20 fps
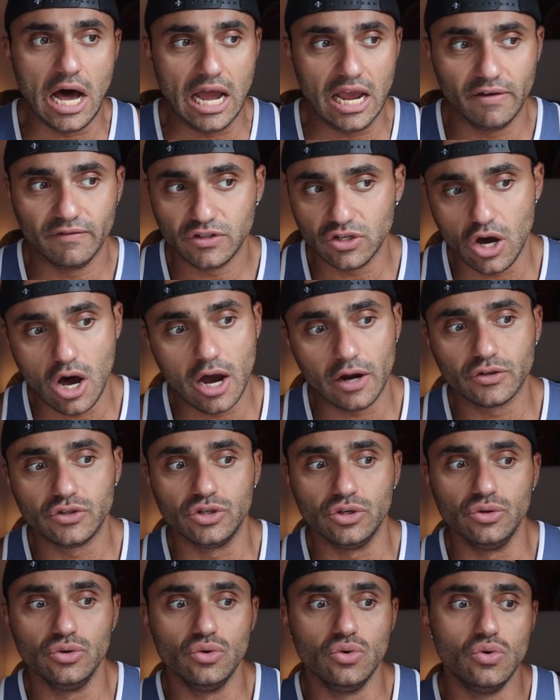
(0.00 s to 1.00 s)
I have
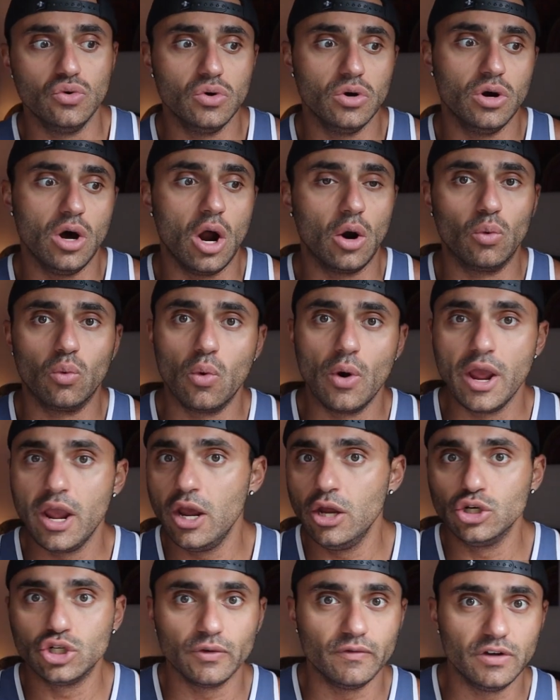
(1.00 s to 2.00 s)
talked to a
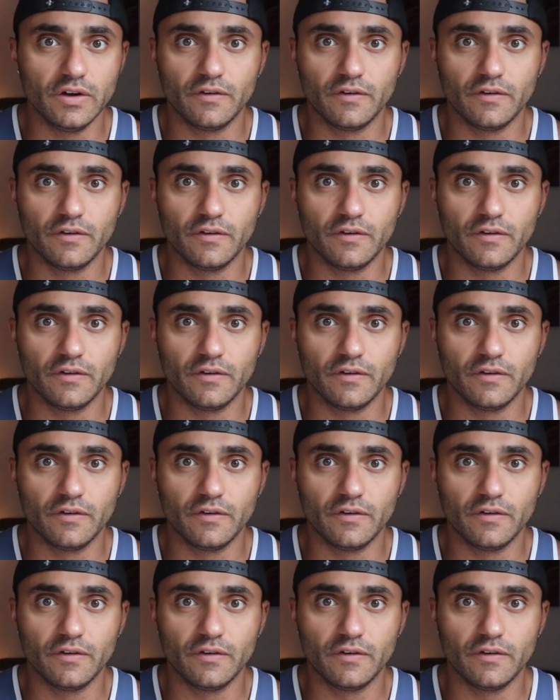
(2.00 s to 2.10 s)
range of